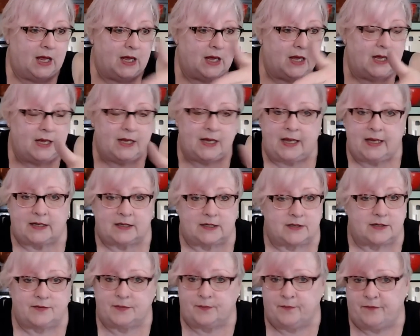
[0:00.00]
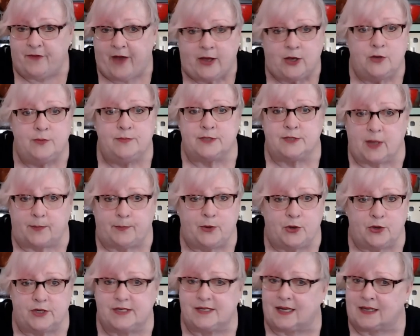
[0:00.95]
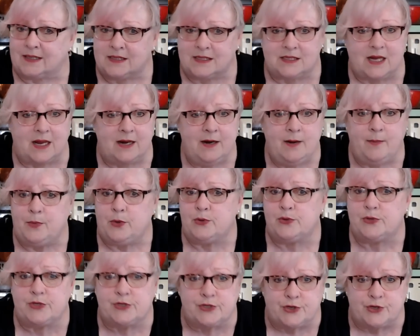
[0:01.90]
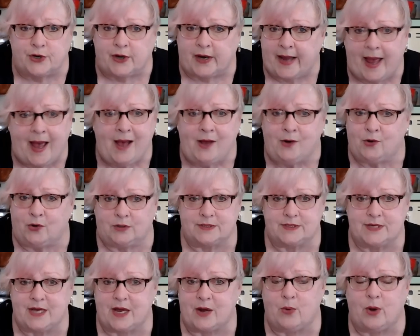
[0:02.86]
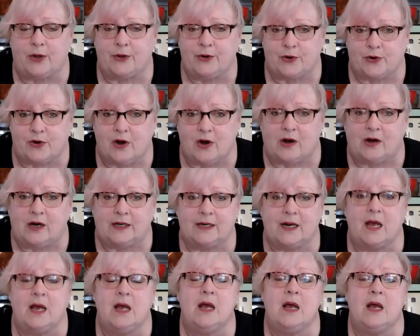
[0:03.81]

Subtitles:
it vacuums up your dust and amuses your cat all day while you're gone,